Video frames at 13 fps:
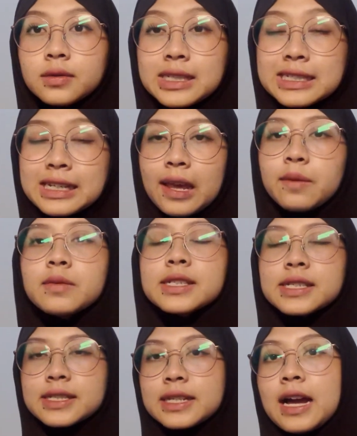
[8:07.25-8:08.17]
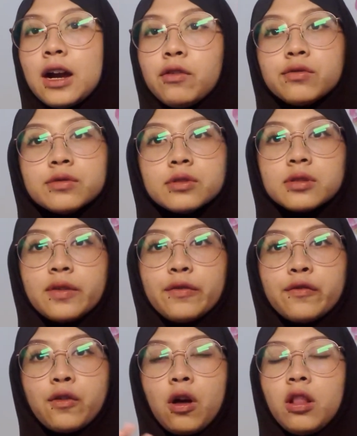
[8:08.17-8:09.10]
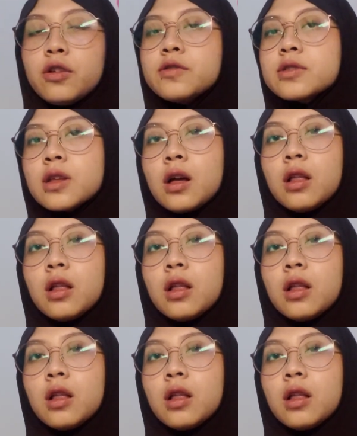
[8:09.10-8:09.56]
The nameless town follows